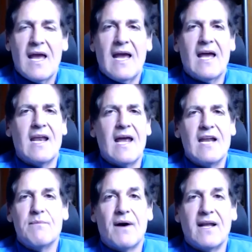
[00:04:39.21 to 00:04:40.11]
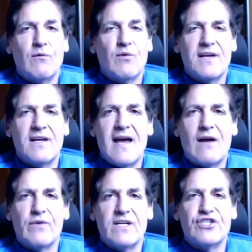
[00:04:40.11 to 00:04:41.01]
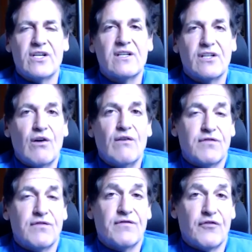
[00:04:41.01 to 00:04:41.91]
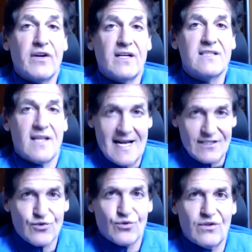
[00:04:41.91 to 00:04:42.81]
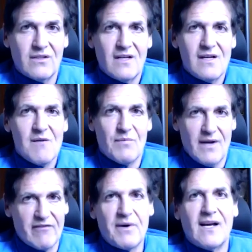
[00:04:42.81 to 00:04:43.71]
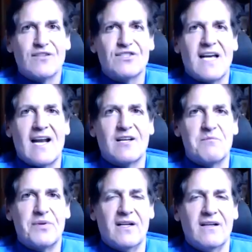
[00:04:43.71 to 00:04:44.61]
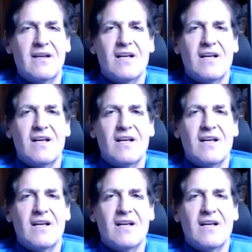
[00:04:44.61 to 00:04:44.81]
and anybody within that region can go for free to that school, but everybody else has got to compete.